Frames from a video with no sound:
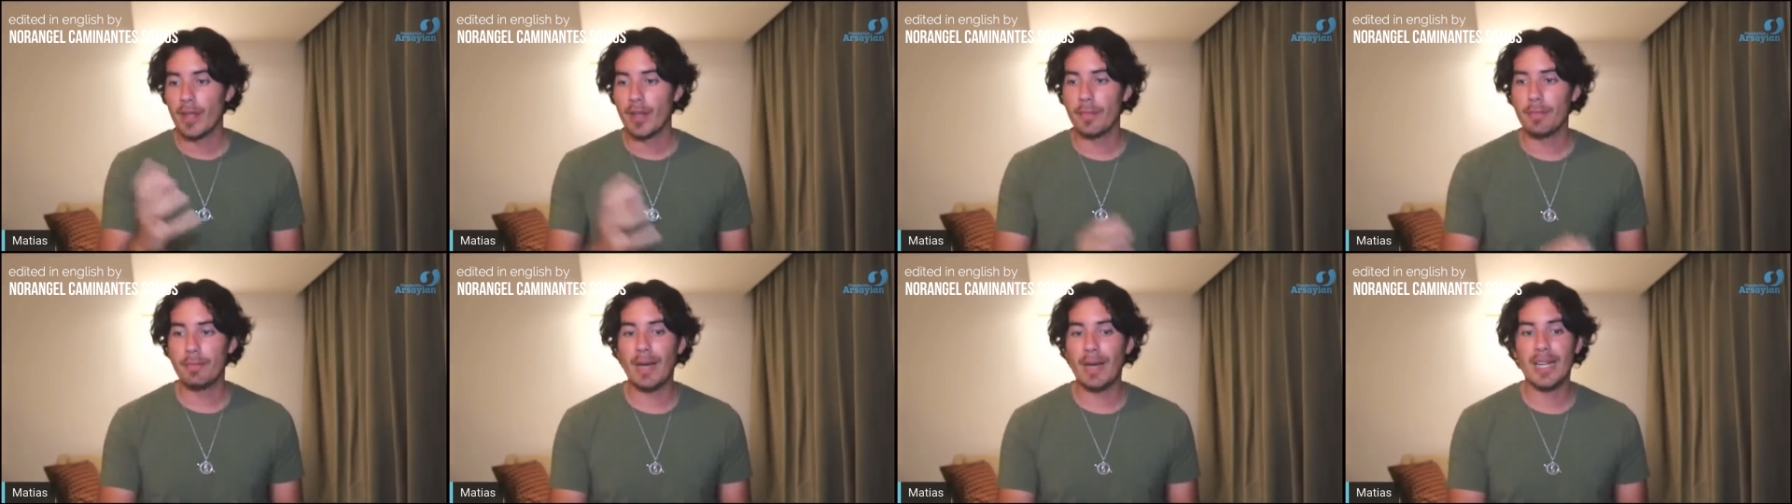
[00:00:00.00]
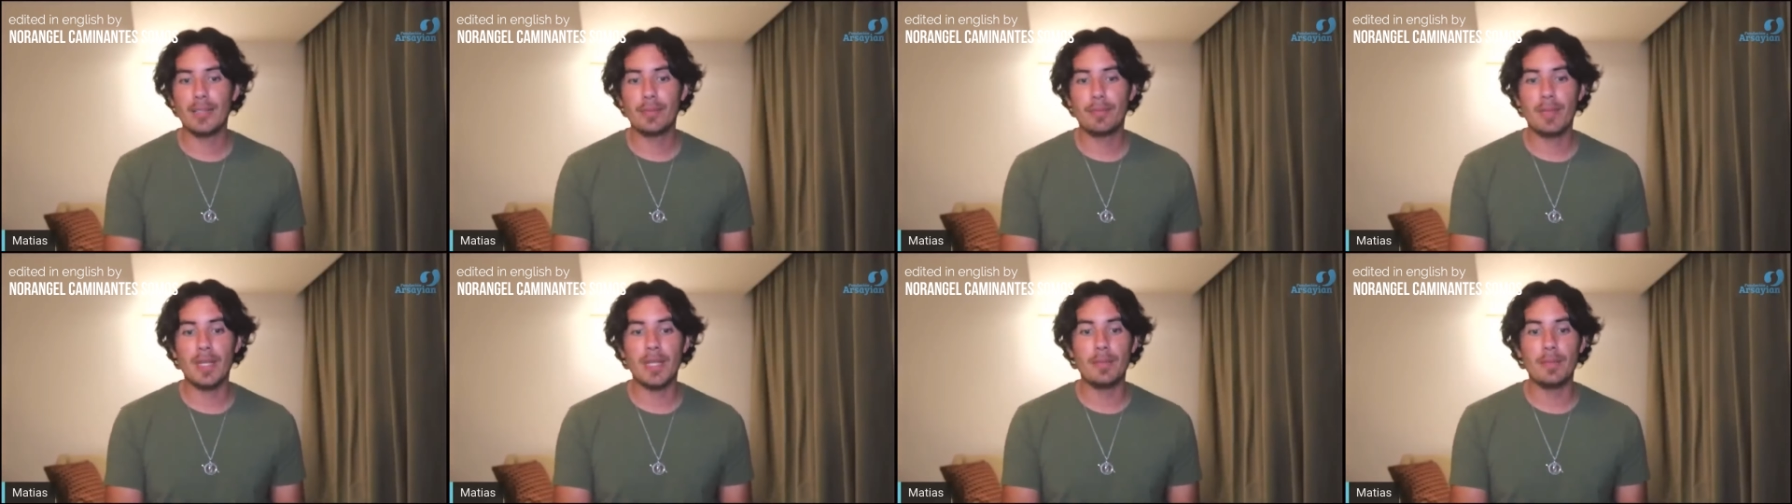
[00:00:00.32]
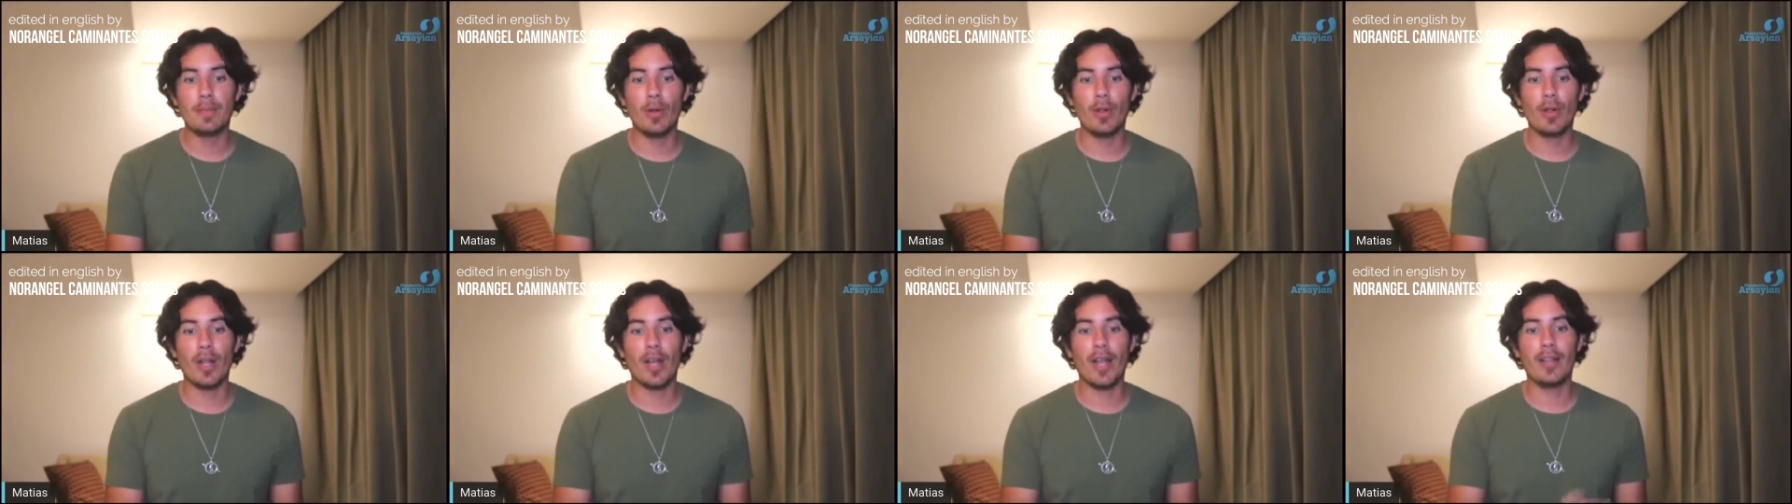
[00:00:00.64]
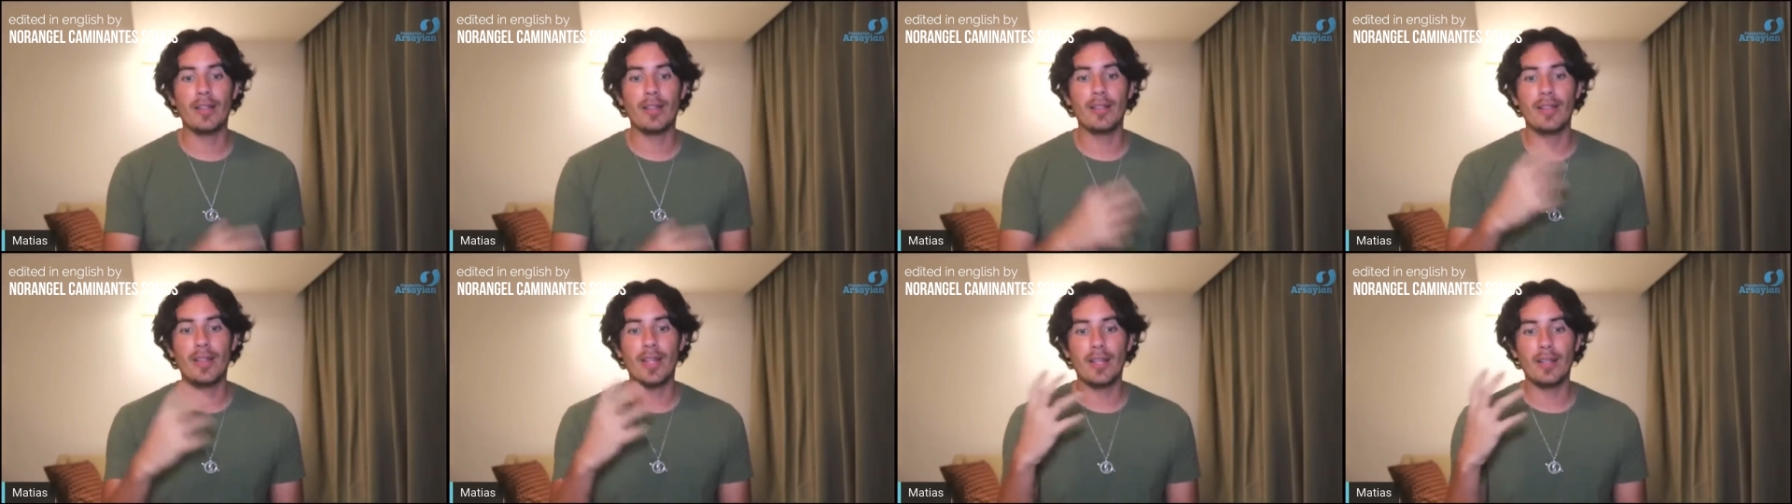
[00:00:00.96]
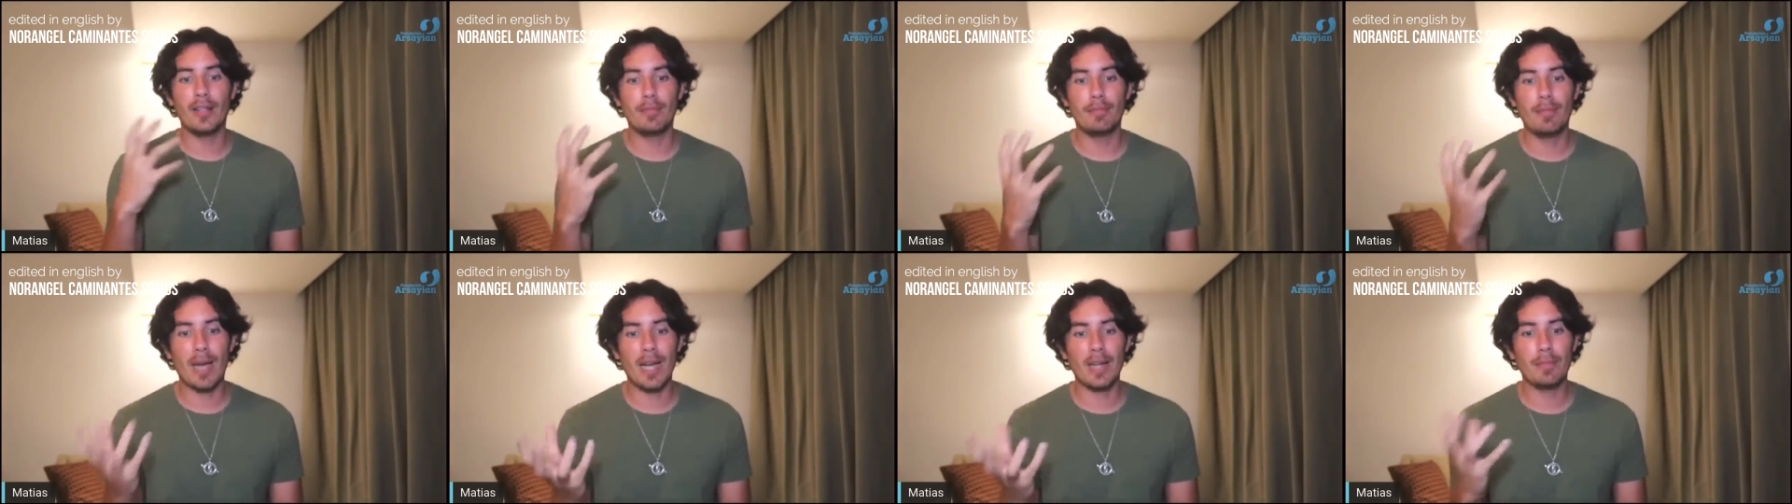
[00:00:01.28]
bad people, and
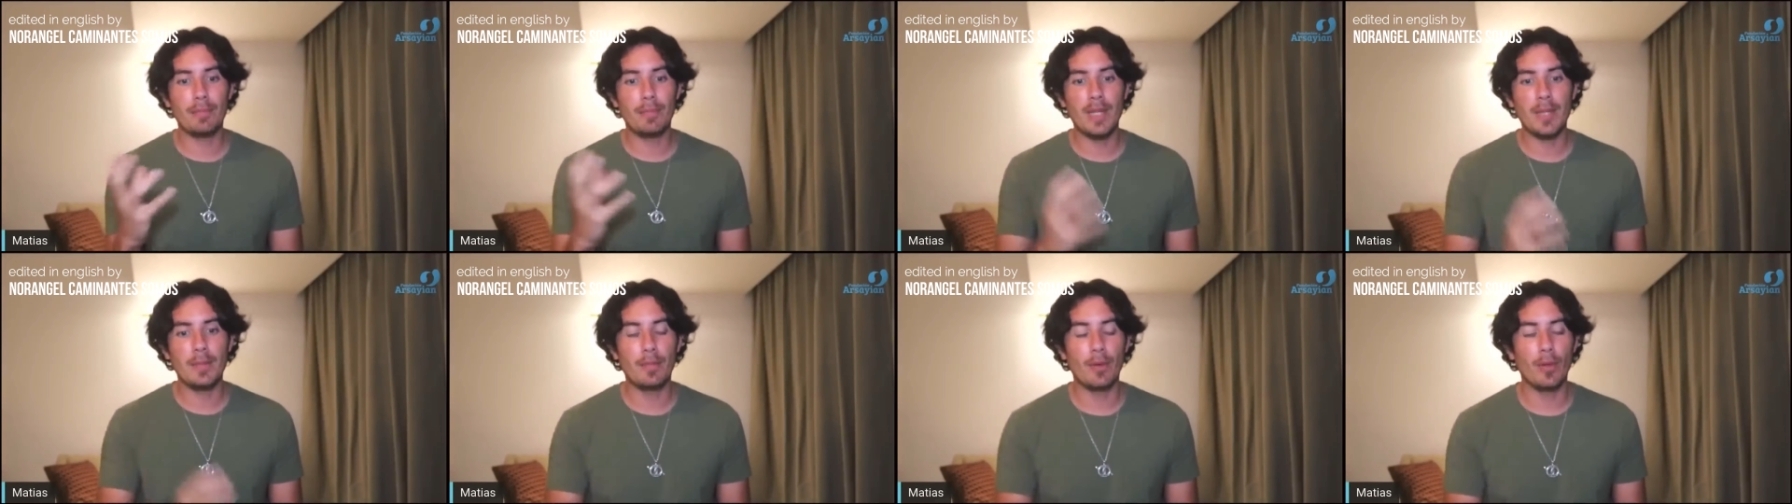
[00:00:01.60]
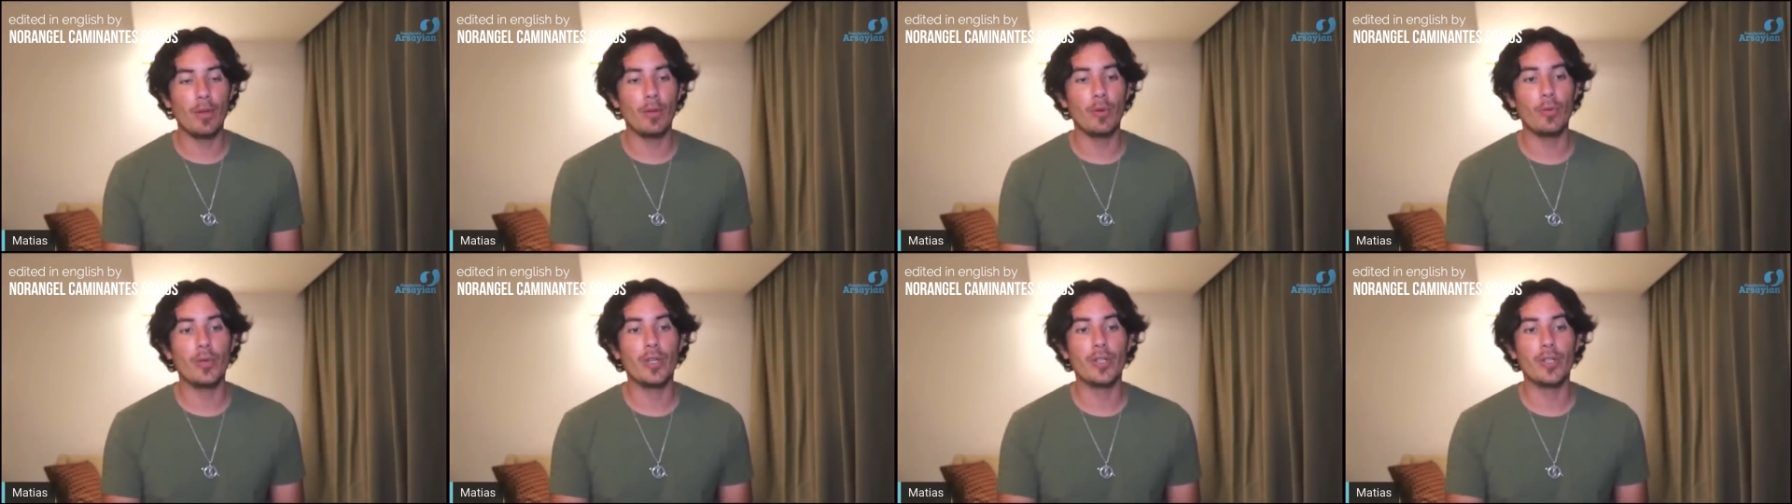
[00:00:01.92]
that bad people,